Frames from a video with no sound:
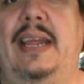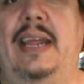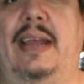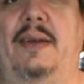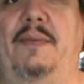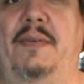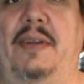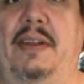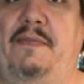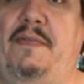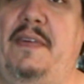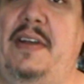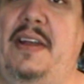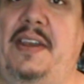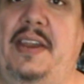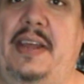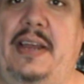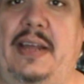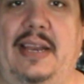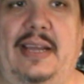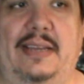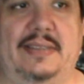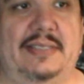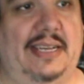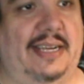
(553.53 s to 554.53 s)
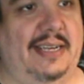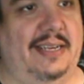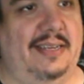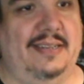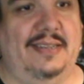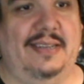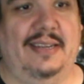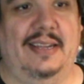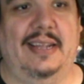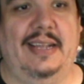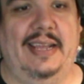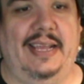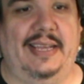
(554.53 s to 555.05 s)
And when I found out, I was like,
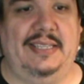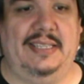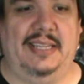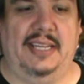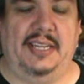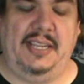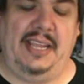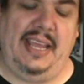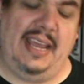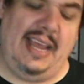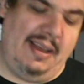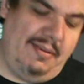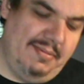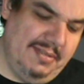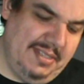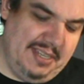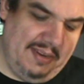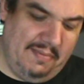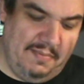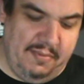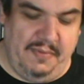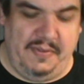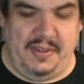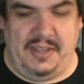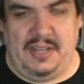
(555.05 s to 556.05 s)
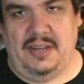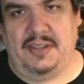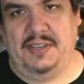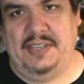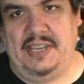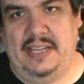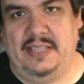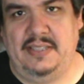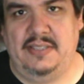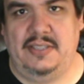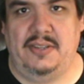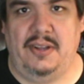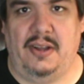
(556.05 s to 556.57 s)
he said, "Yeah, I was in a movie called
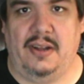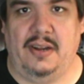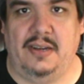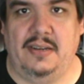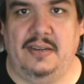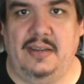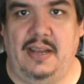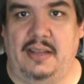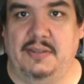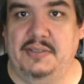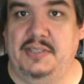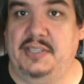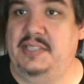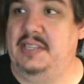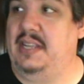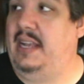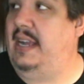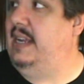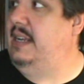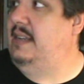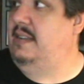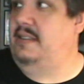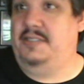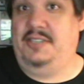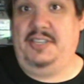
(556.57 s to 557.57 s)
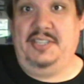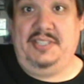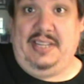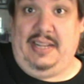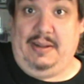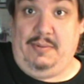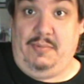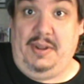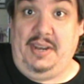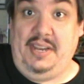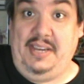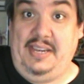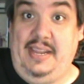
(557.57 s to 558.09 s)
Dead Start." I was just
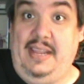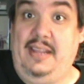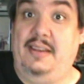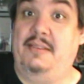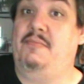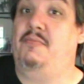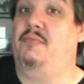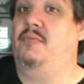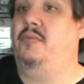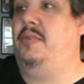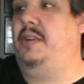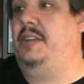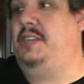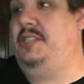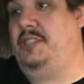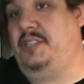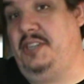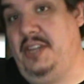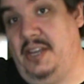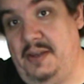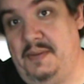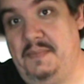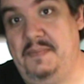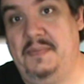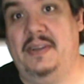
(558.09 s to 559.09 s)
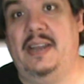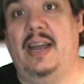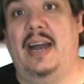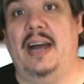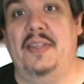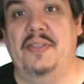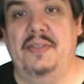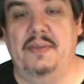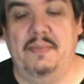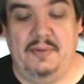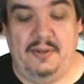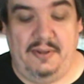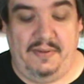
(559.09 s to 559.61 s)
like what I did, reached up,
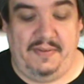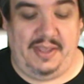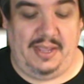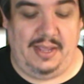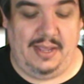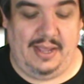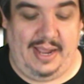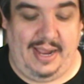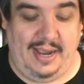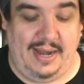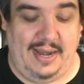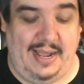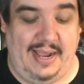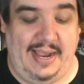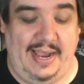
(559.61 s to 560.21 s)
got the movie, and I